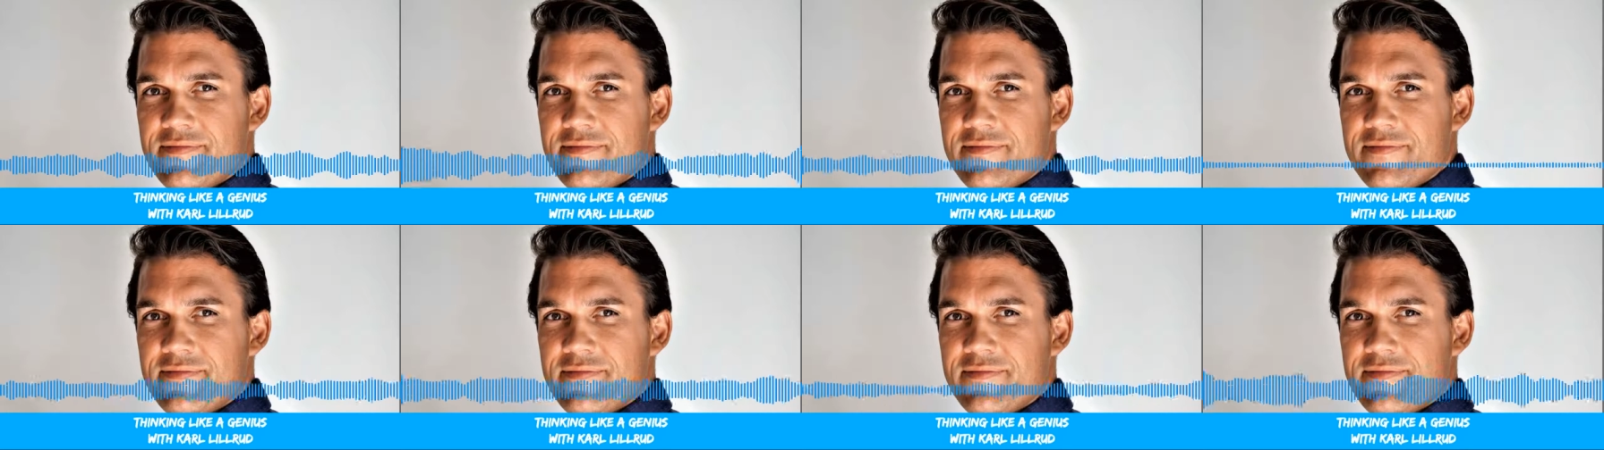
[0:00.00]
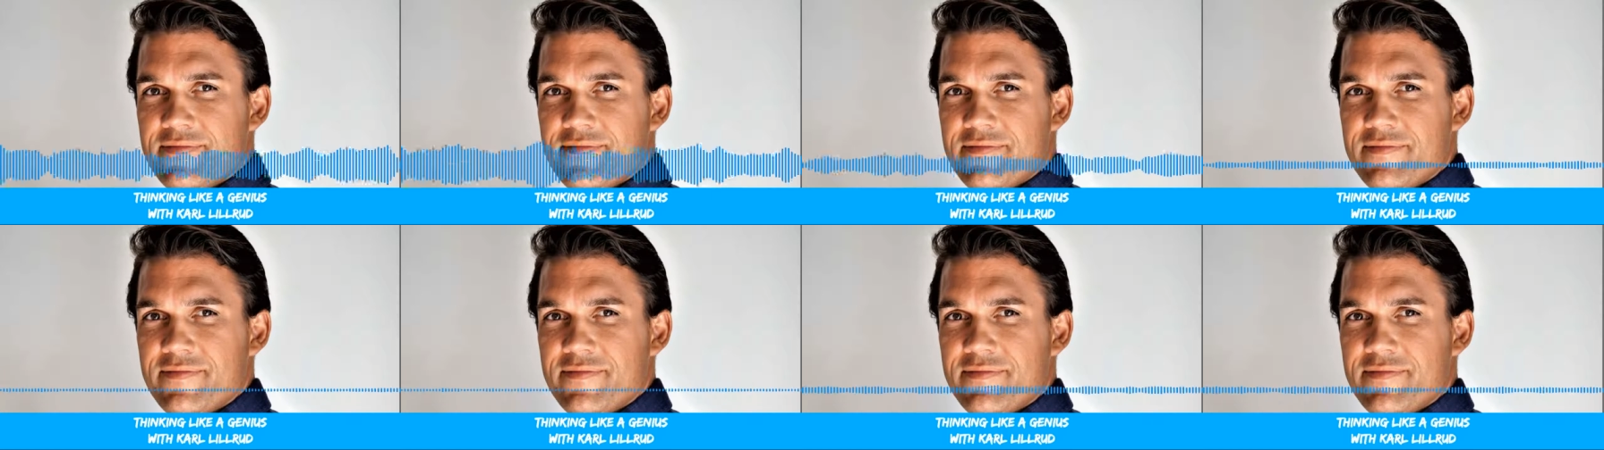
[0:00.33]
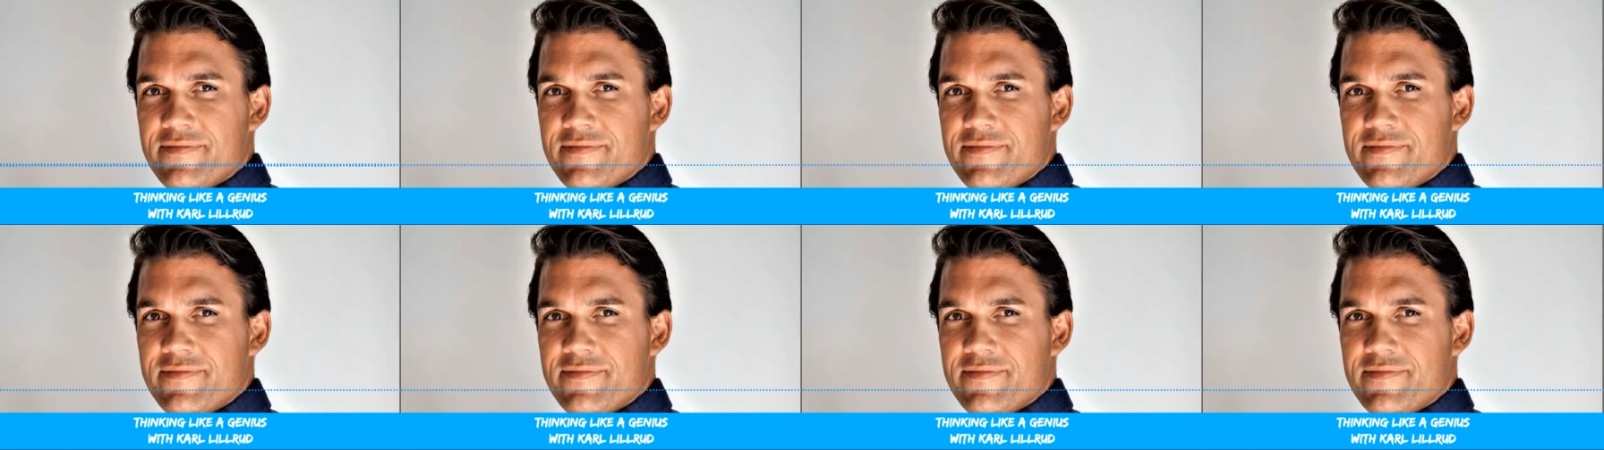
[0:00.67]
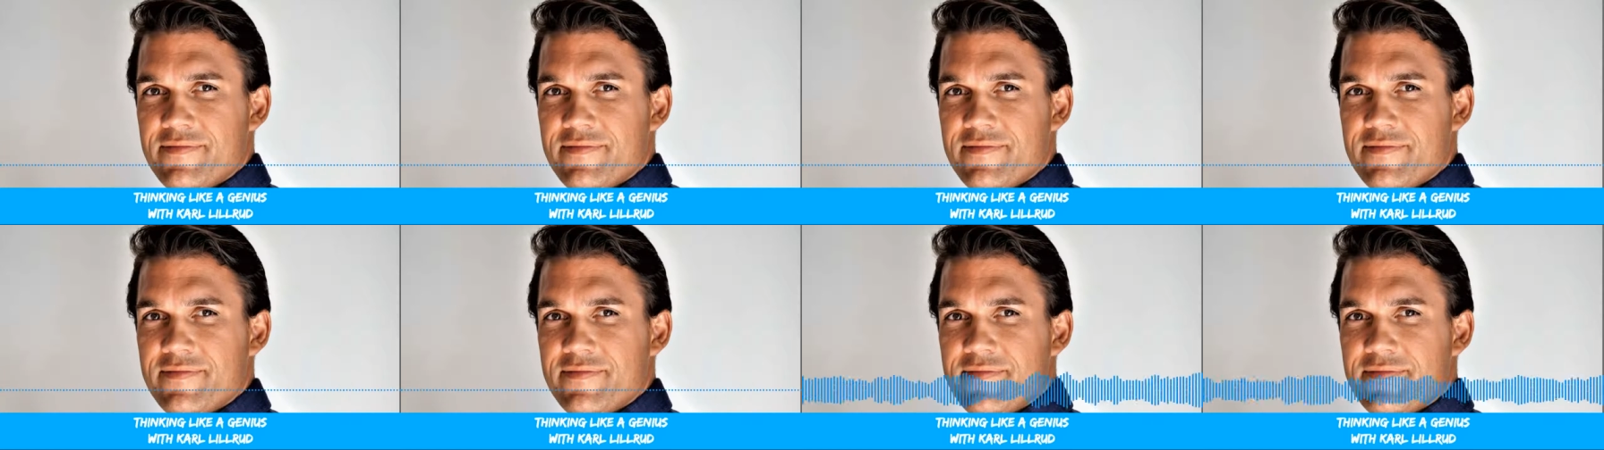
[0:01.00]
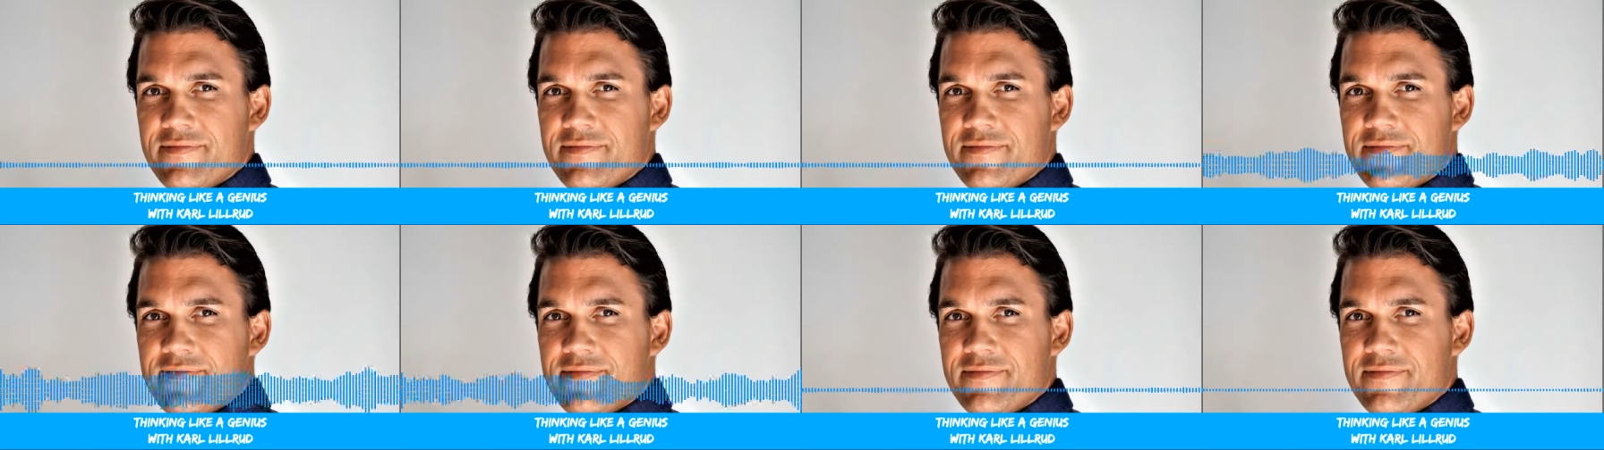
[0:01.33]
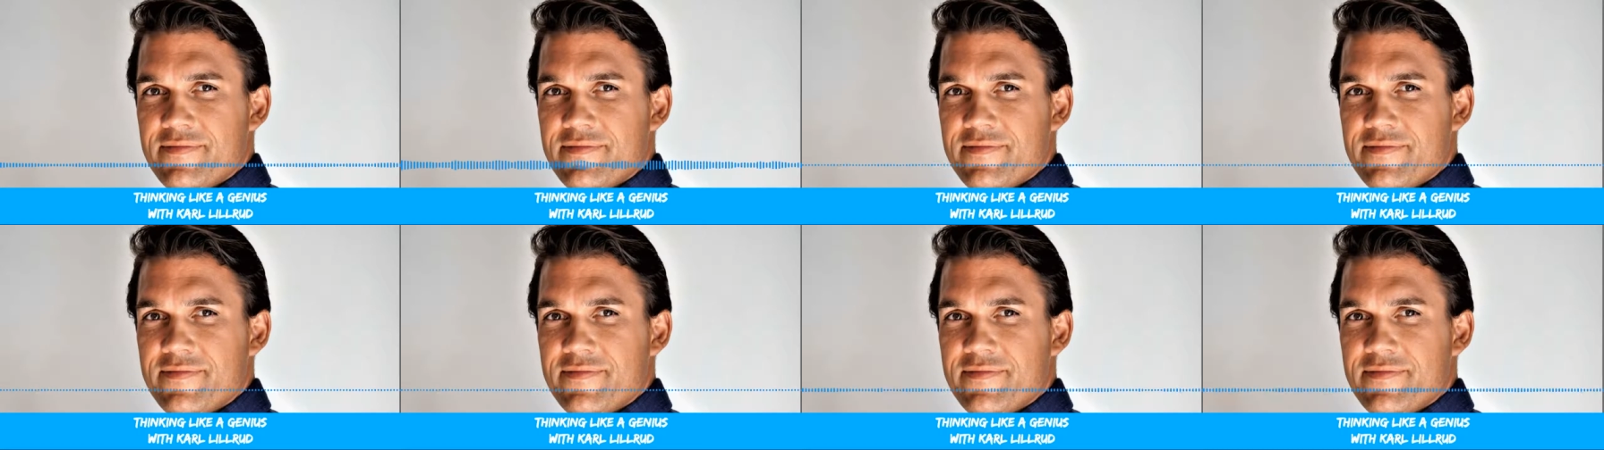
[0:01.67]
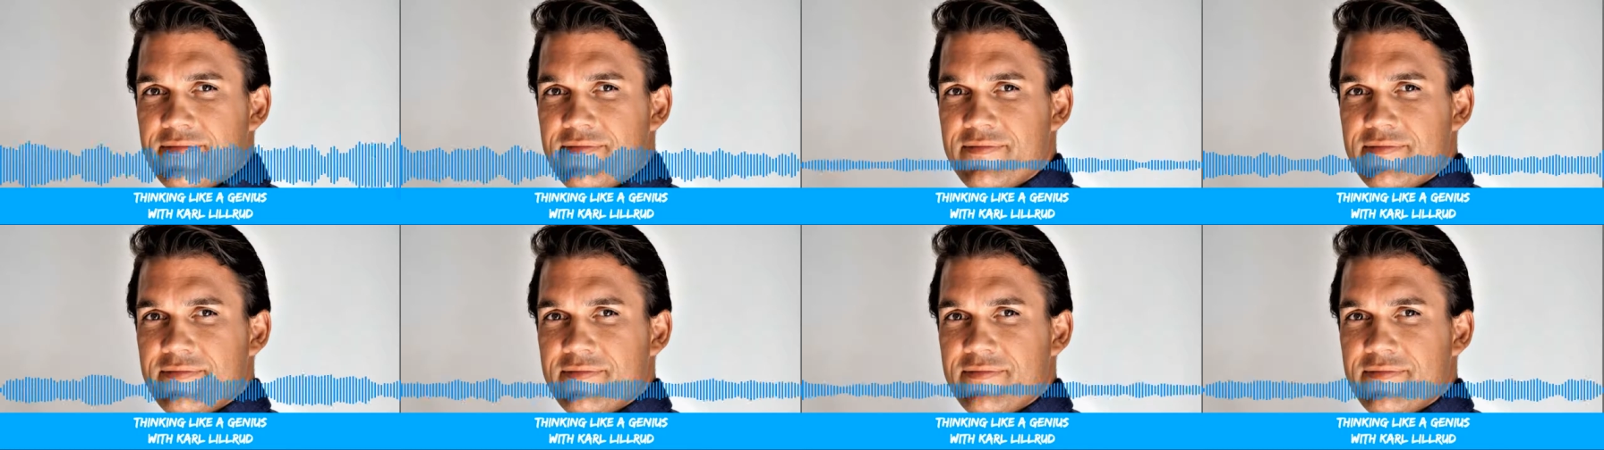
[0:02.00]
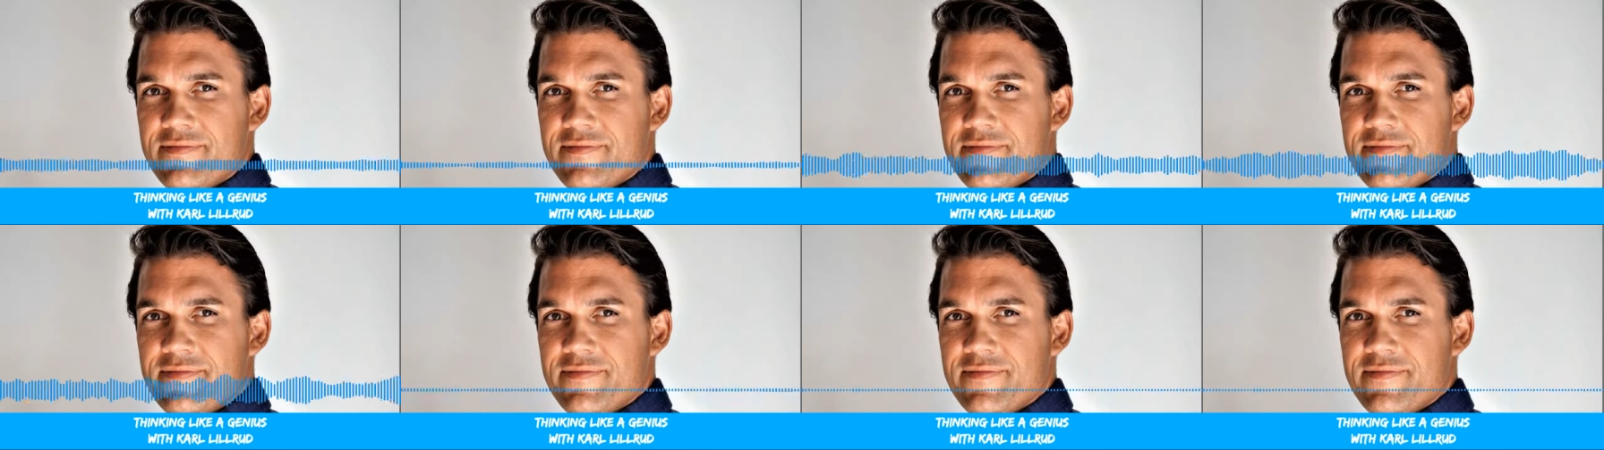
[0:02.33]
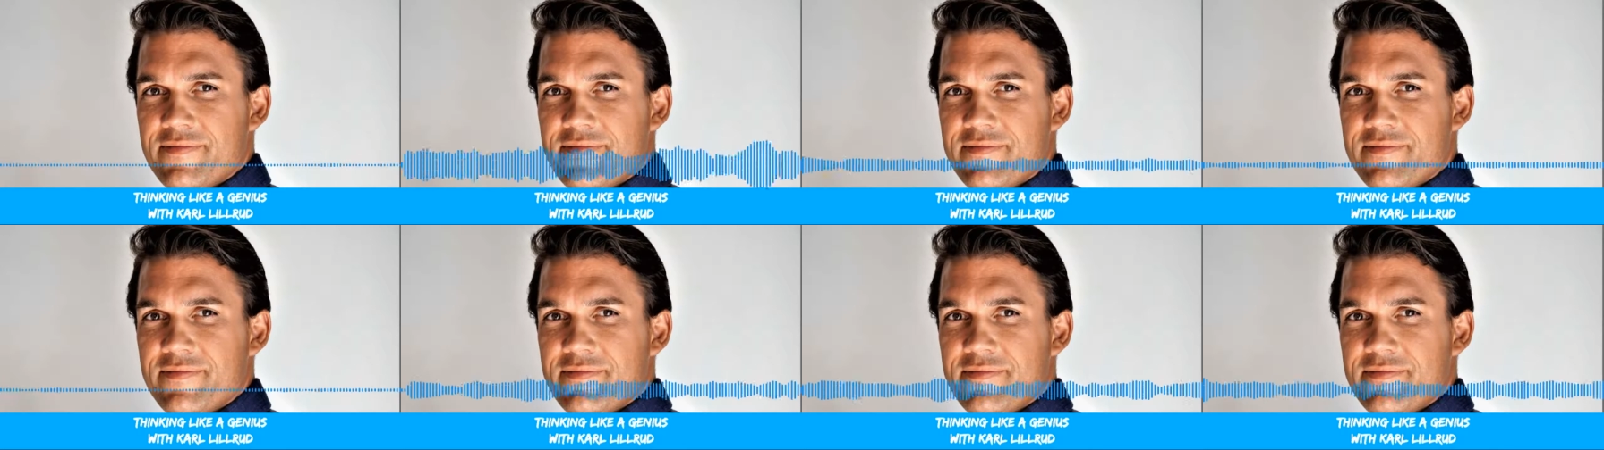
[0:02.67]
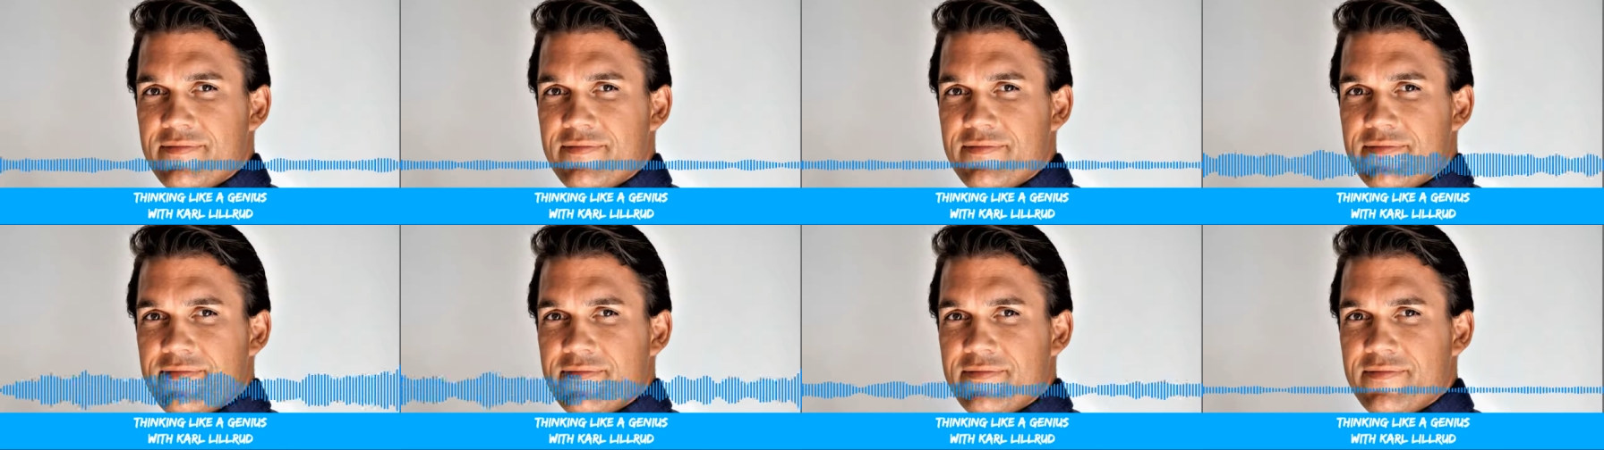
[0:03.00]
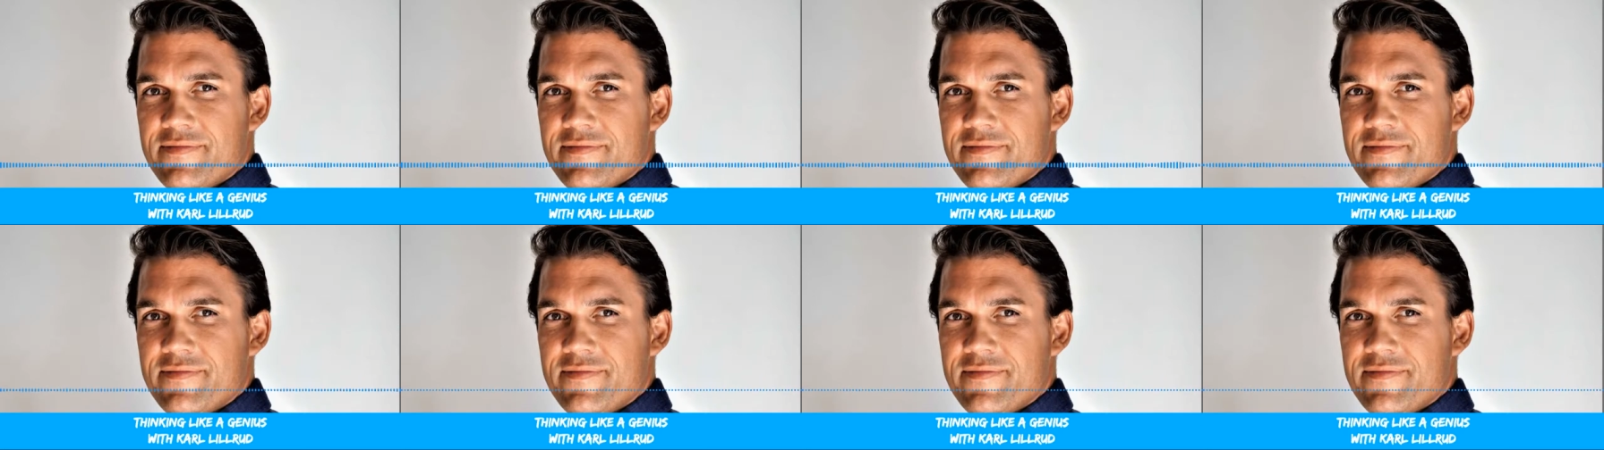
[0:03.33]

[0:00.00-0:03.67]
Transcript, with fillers: apps, and track how your sleep patterns change.